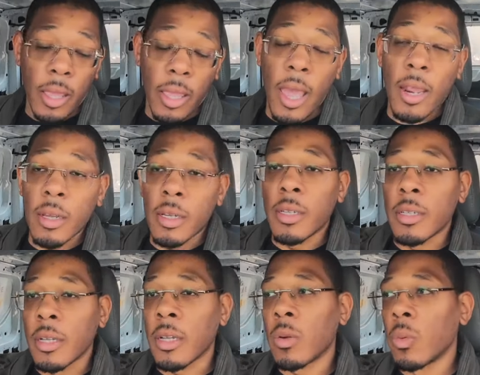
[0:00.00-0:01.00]
Got
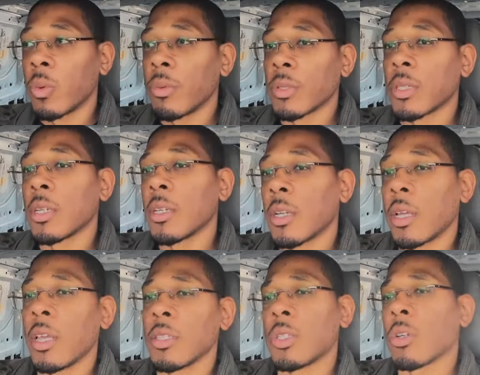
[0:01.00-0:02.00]
a
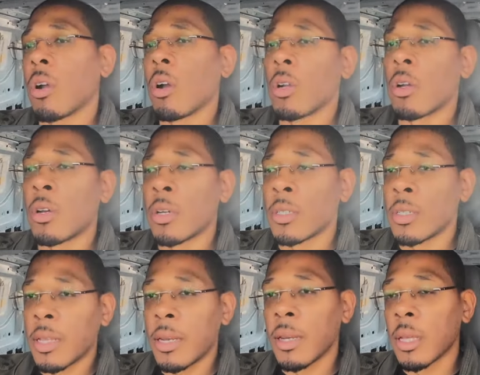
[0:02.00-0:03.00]
Instacart
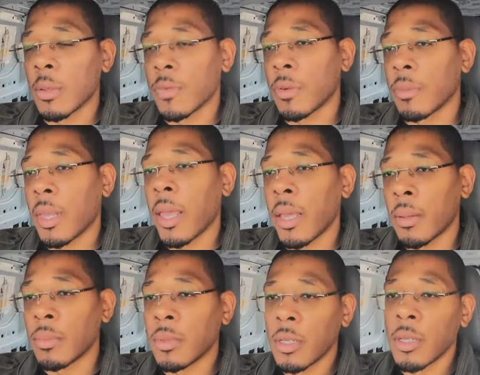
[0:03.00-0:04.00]
on, nothing from
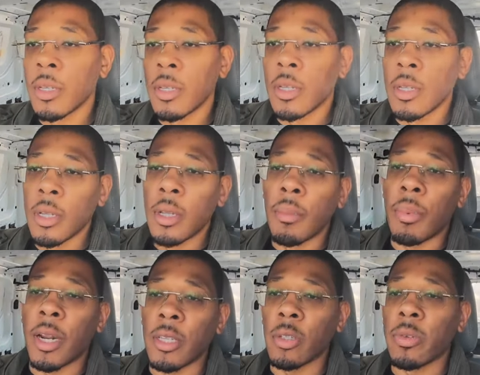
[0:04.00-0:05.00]
them.
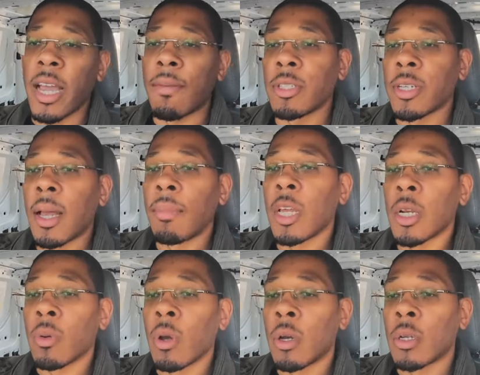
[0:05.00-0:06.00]
But I do have a job
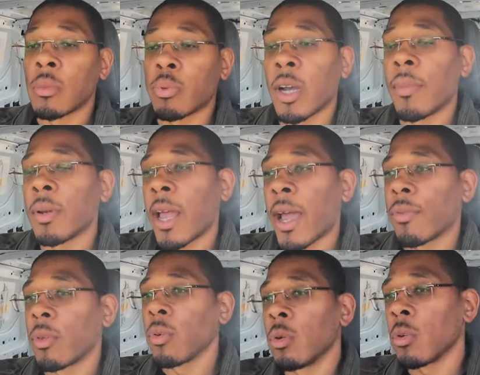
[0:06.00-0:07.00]
later on, probably in the
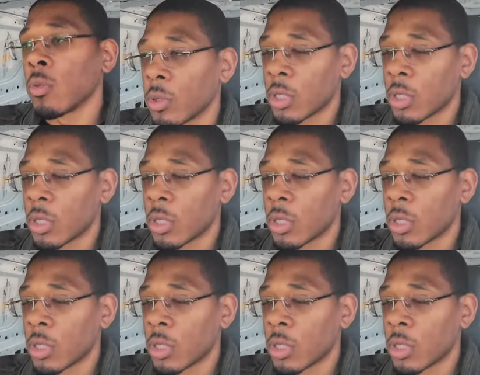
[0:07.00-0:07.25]
afternoon.